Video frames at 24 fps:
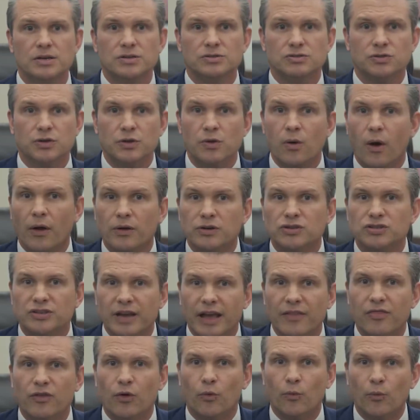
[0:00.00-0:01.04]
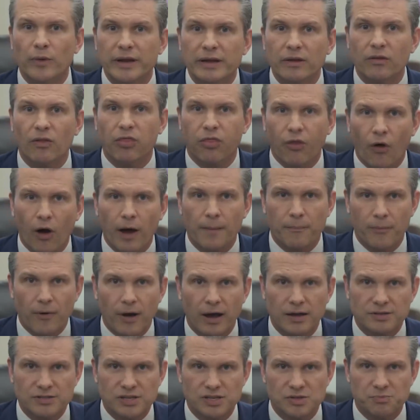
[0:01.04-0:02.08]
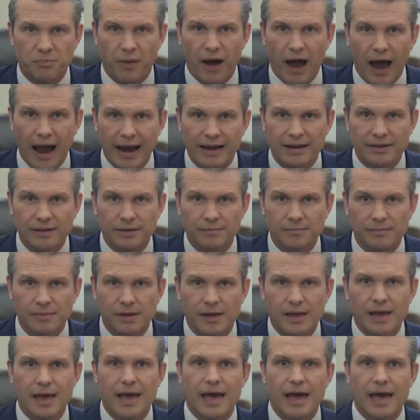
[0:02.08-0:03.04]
So you understand the real thought process behind them